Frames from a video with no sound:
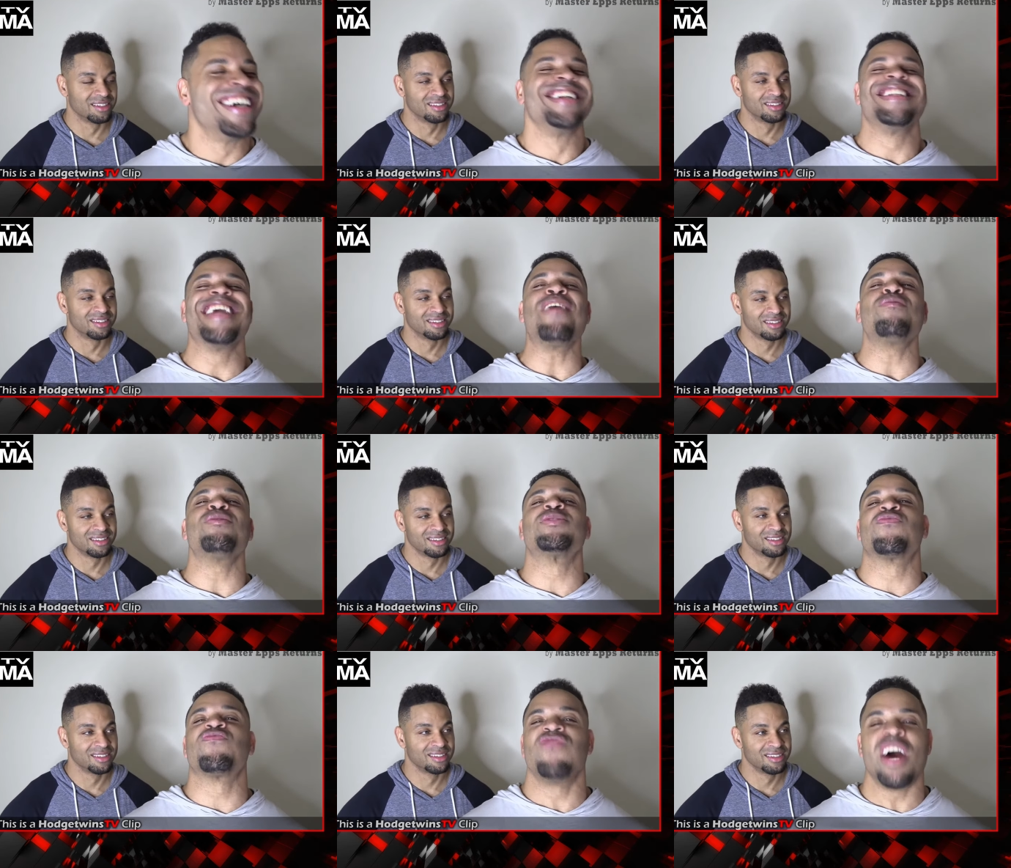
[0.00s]
Speaker 1: That was
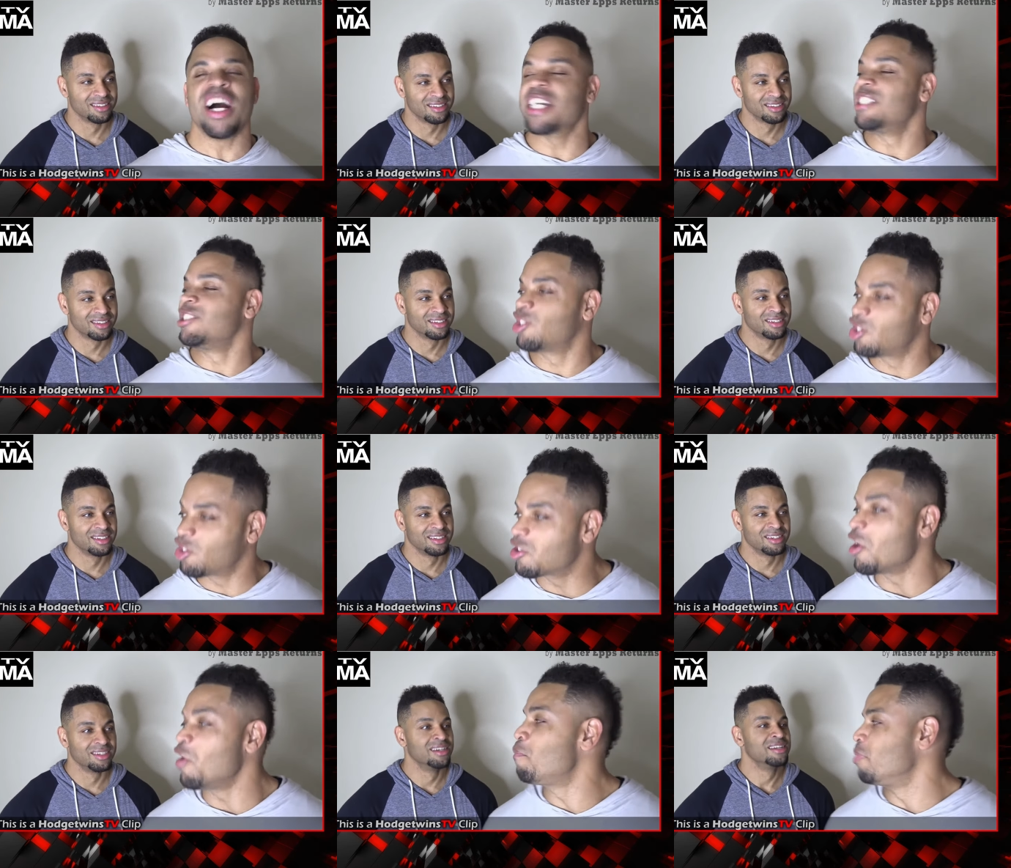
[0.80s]
oh. fucking
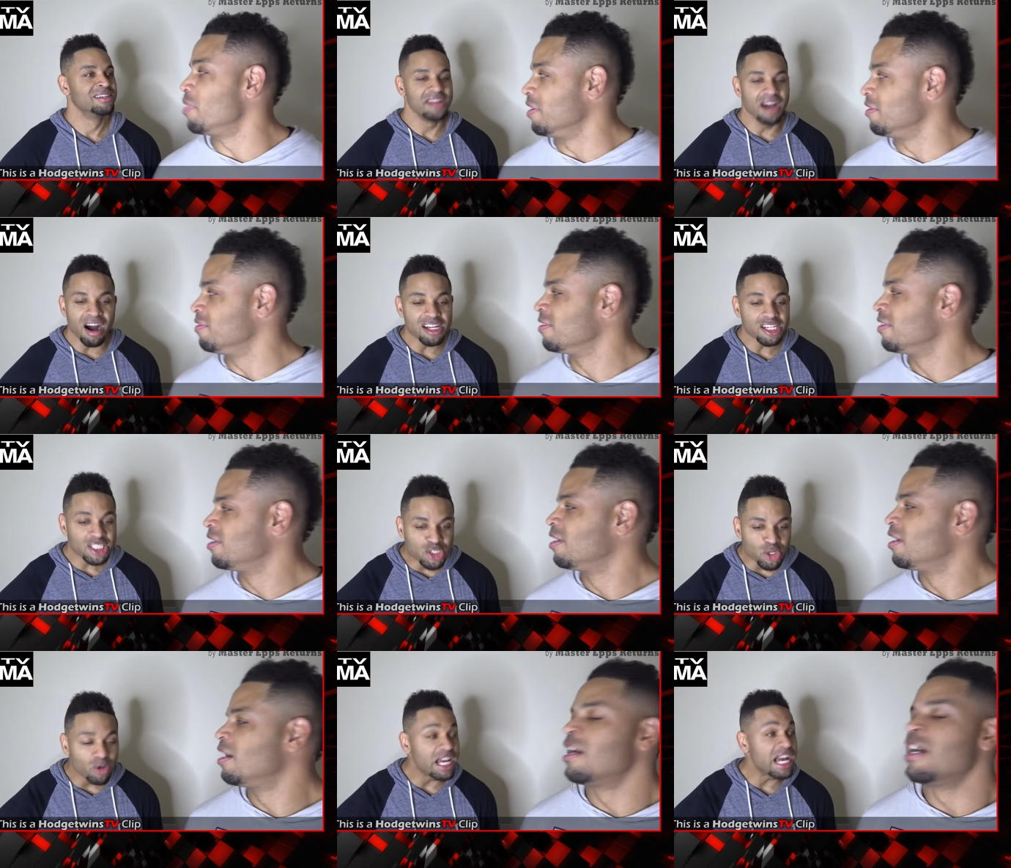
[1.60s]
stupid. Nah, you just
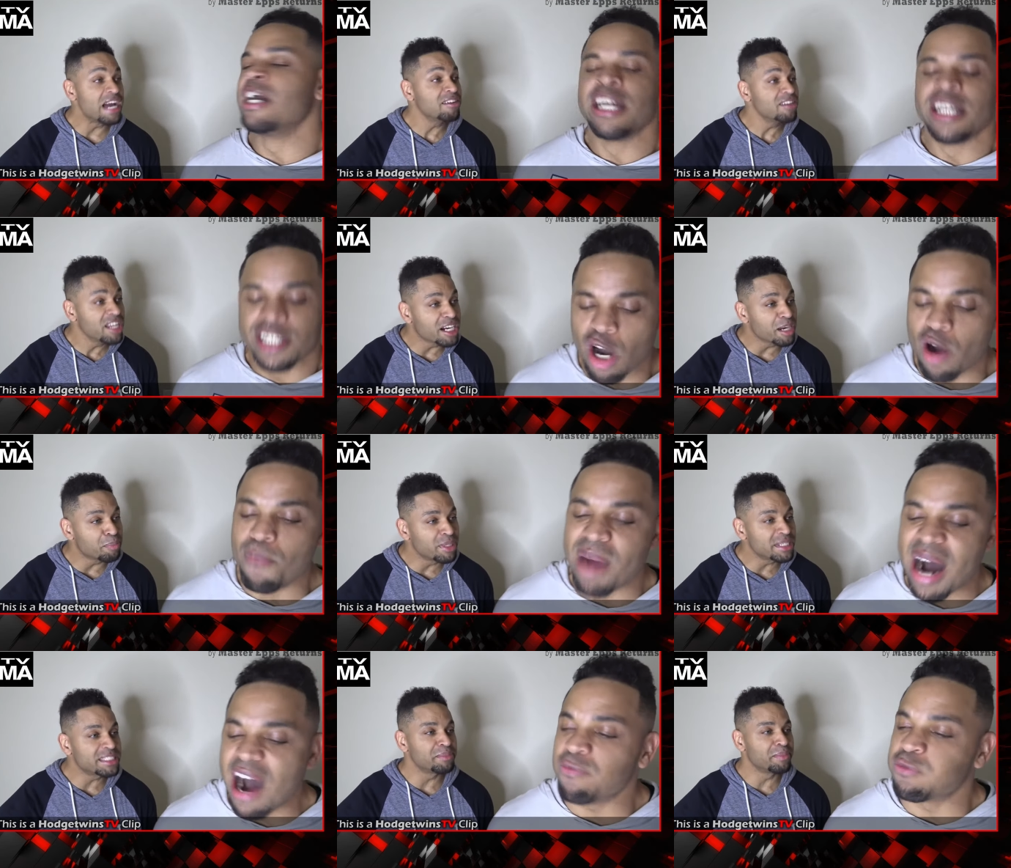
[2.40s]
go there and lick your
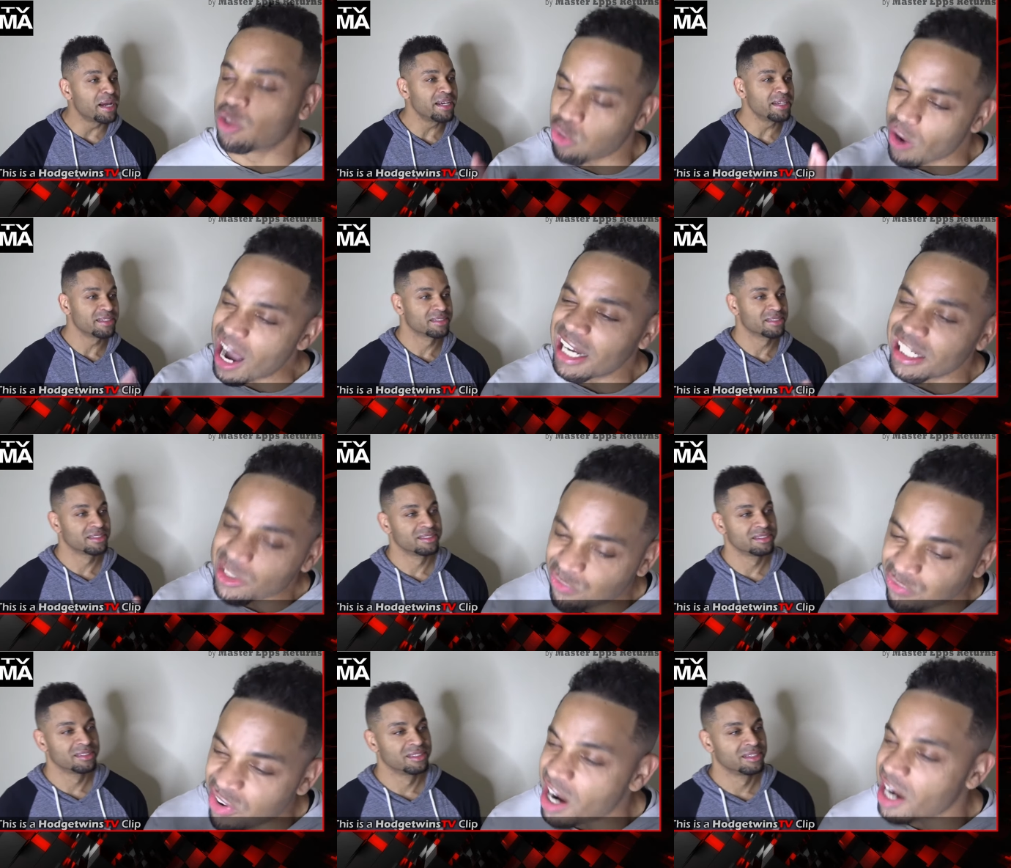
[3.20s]
mouth pussy,
Speaker 2: dry as
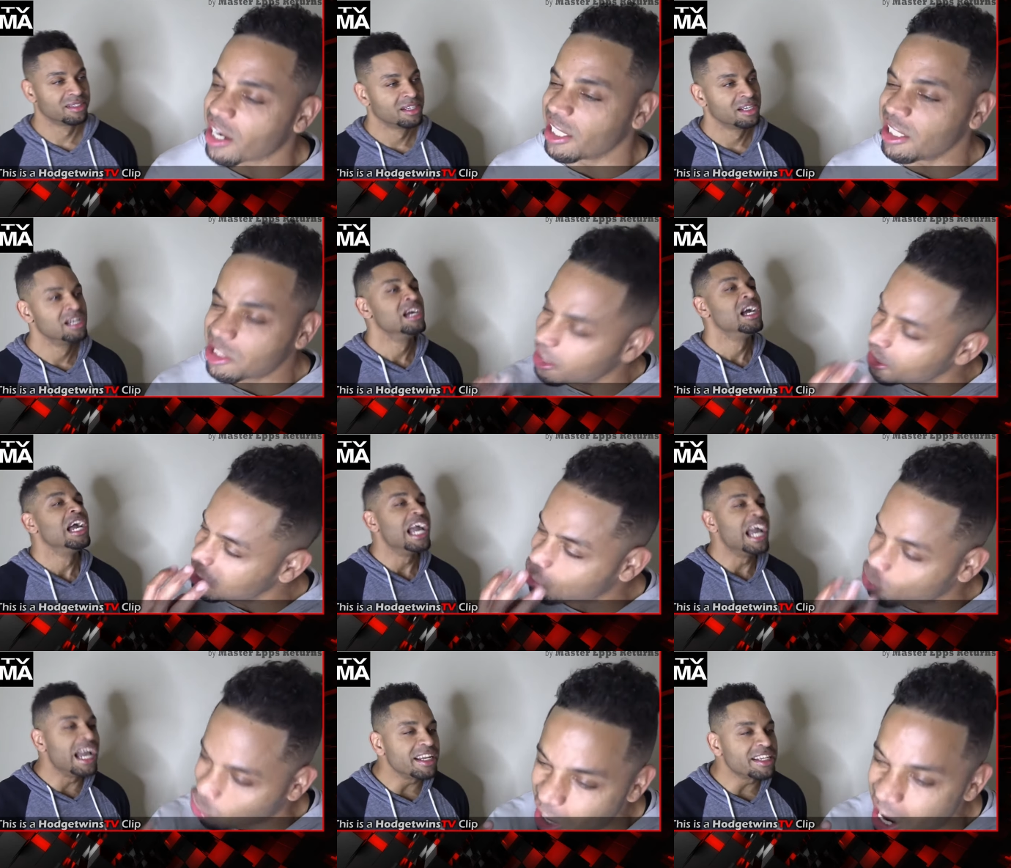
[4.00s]
fuck. It's getting
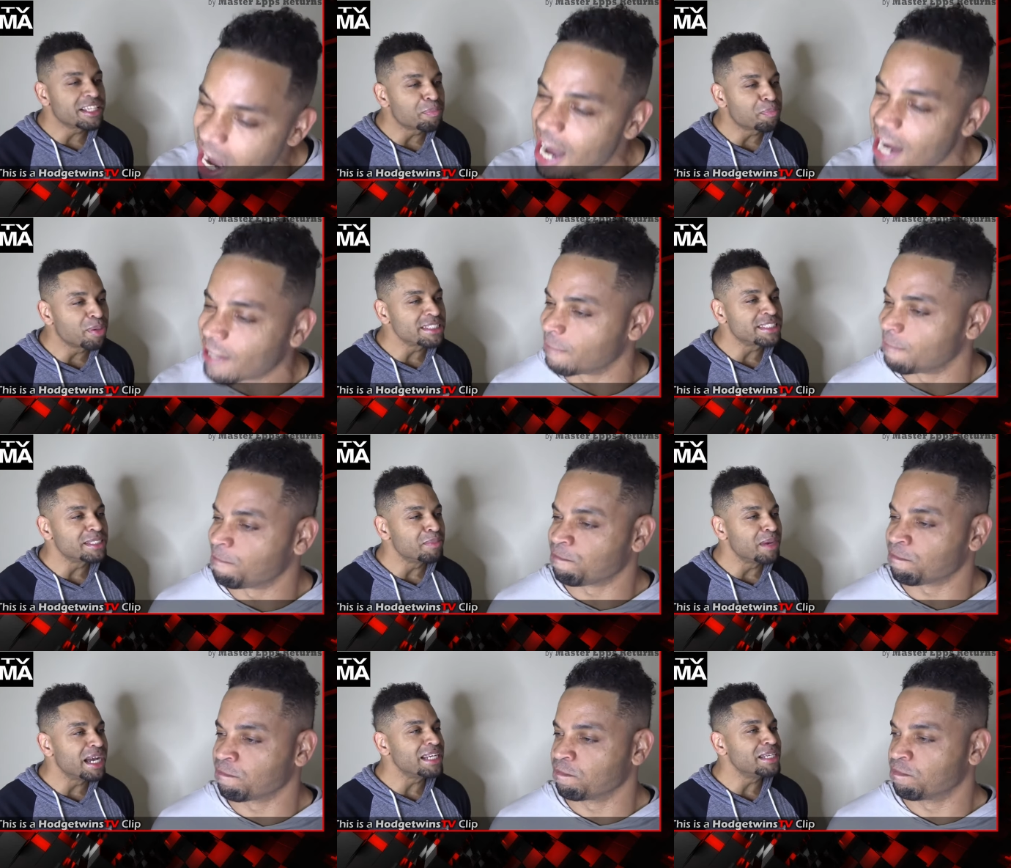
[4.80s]
dry. Eat the pussy,
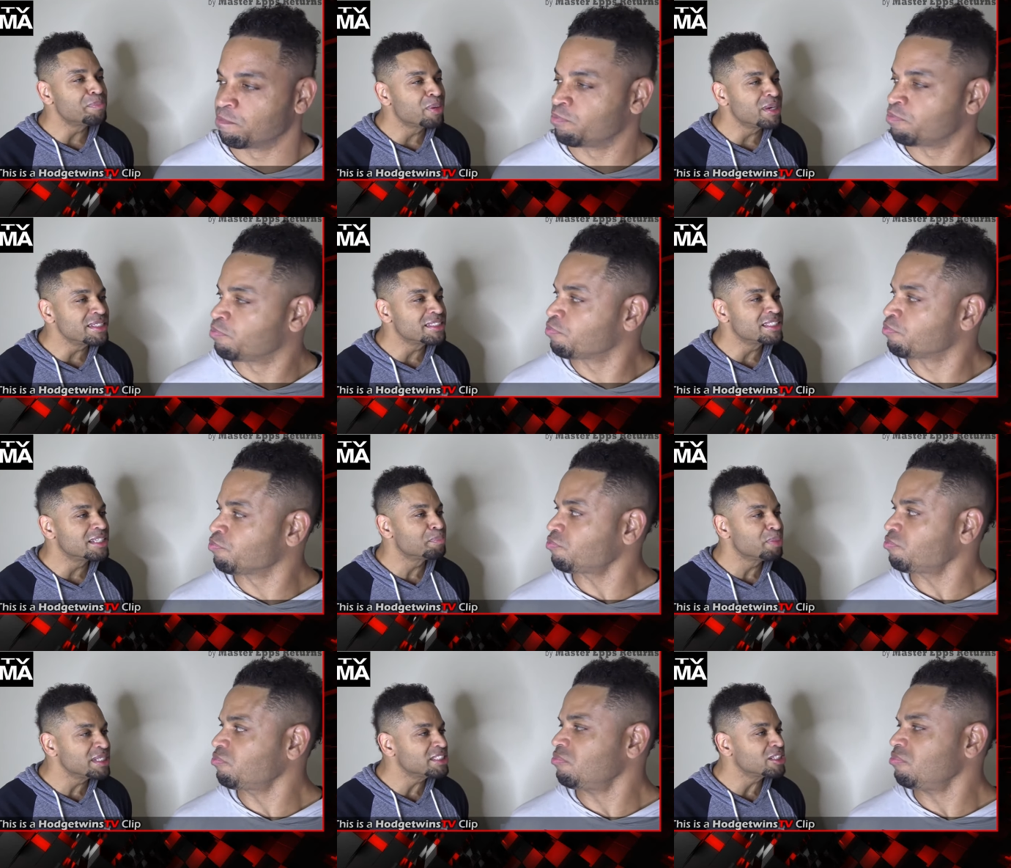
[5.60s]
man. The pussy, the
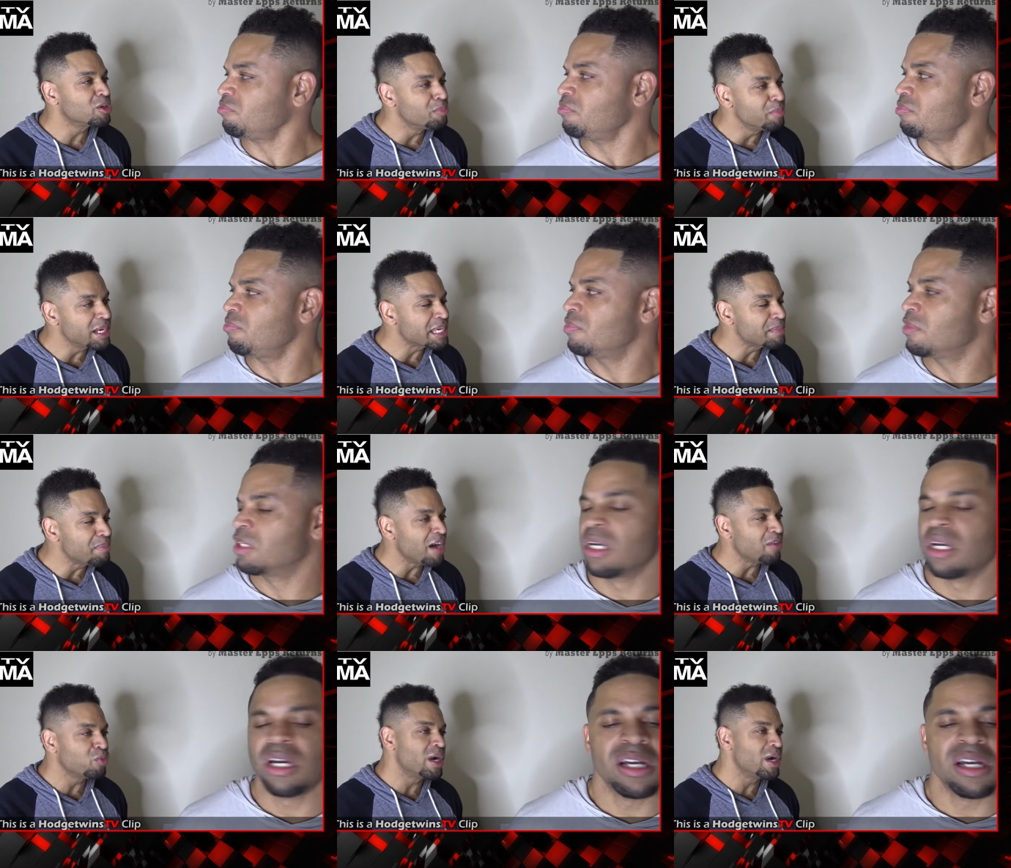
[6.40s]
pussy gonna make your mouth